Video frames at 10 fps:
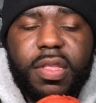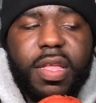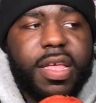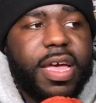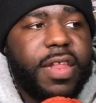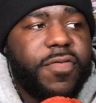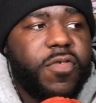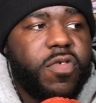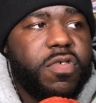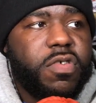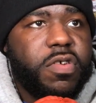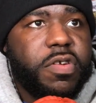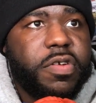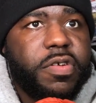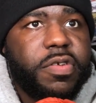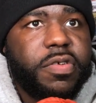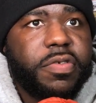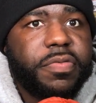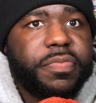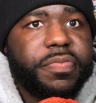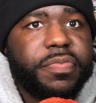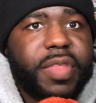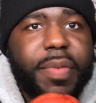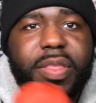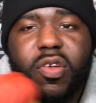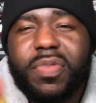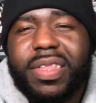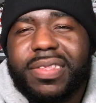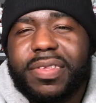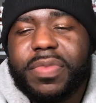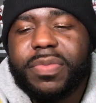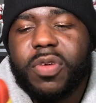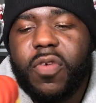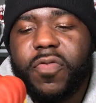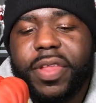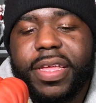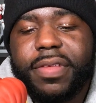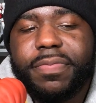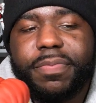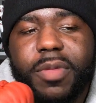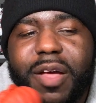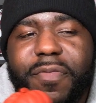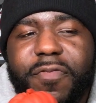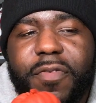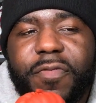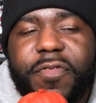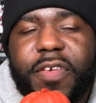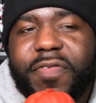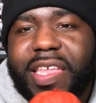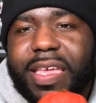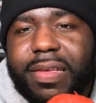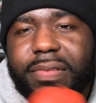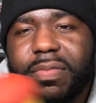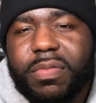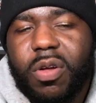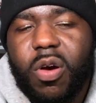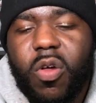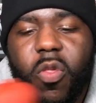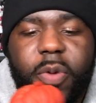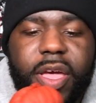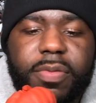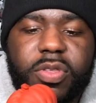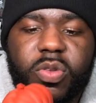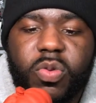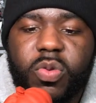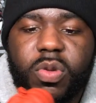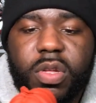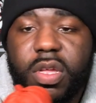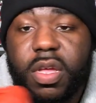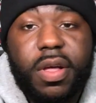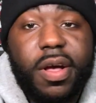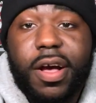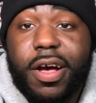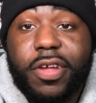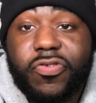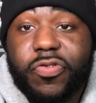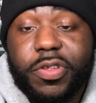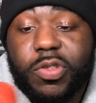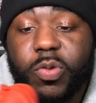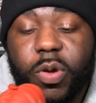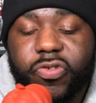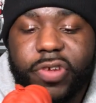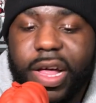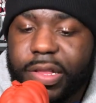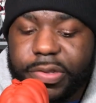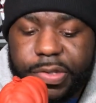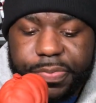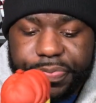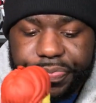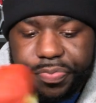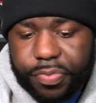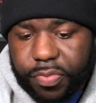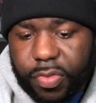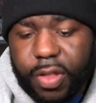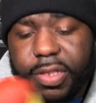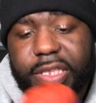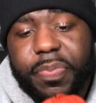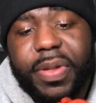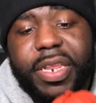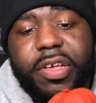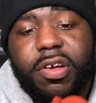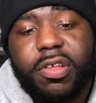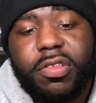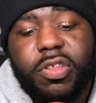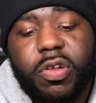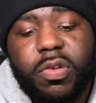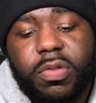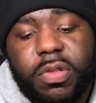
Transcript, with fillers: I got it for I mean, normally some of them go for like up from 50 all the way up to 100, 200 dollars, depending on you know